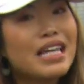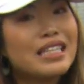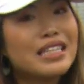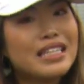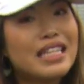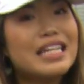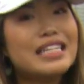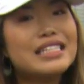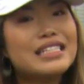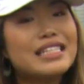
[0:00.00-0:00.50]

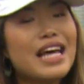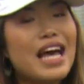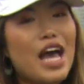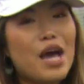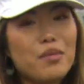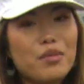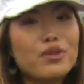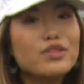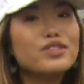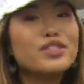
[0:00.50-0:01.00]
Lisa
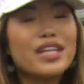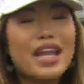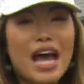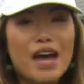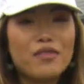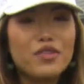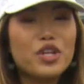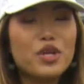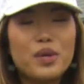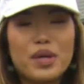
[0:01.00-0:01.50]
Emerson
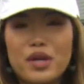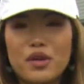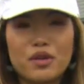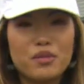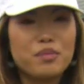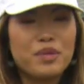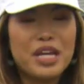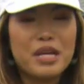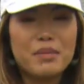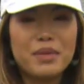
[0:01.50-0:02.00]
Avenue here
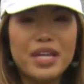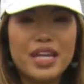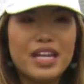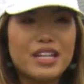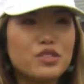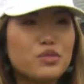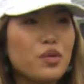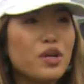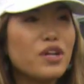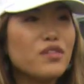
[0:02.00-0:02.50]
in Peabody
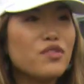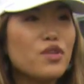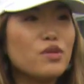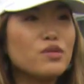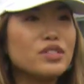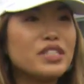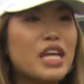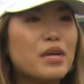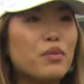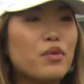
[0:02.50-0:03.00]
is one of
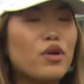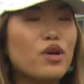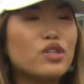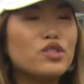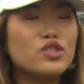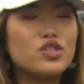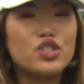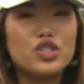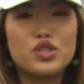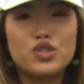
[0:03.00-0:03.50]
those
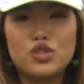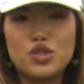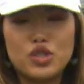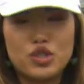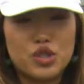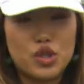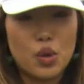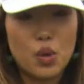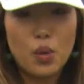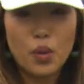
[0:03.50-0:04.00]
neighborhoods just
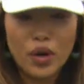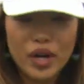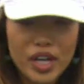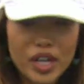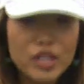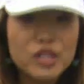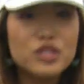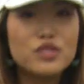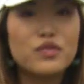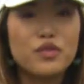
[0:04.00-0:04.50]

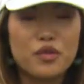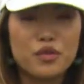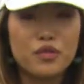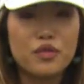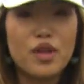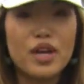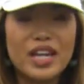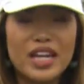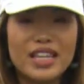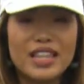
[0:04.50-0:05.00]
notorious for
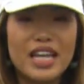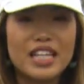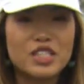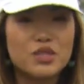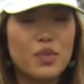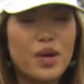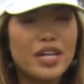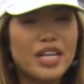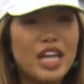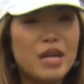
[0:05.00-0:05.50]
flooding. That's
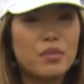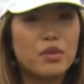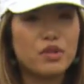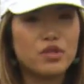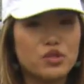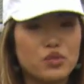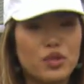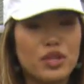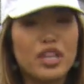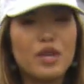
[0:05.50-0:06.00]
why
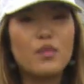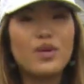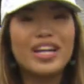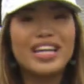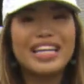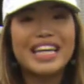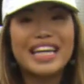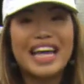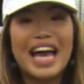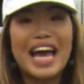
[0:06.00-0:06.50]
neighbors really want to
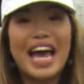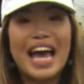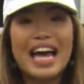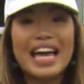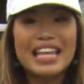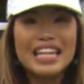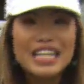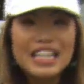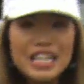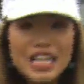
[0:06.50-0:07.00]
get
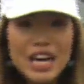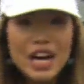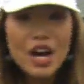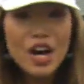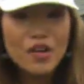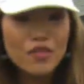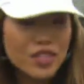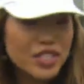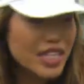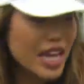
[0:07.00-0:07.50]
ahead of the